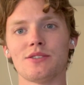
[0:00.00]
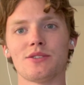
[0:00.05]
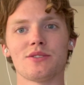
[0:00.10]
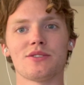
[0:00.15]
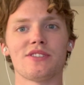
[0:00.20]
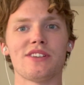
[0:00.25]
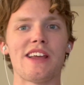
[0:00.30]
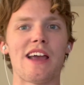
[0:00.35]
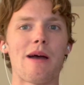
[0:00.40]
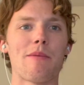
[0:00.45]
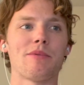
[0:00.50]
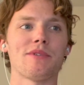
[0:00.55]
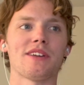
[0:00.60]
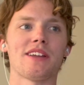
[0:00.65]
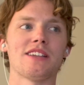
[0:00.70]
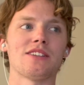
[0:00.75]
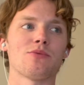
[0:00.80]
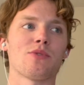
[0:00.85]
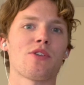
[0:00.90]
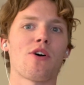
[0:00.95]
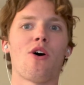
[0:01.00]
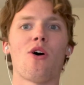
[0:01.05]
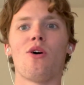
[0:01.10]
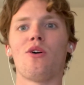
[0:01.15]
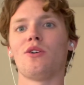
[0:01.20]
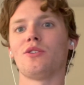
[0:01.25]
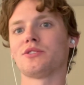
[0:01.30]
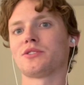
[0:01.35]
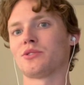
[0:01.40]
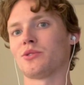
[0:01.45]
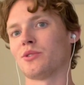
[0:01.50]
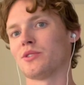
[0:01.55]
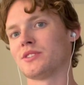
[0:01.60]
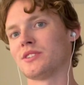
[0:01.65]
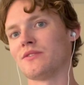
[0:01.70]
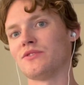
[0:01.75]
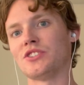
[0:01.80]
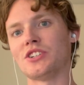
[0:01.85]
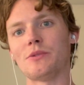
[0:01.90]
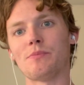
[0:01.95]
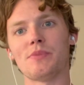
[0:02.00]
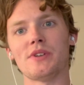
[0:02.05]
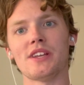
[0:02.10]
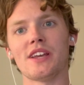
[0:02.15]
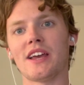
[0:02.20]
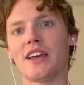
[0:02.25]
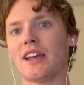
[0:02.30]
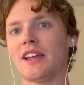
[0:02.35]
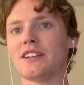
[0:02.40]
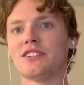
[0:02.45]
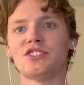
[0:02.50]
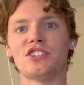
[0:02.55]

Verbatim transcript: You'll see applicants with all sorts of GPA,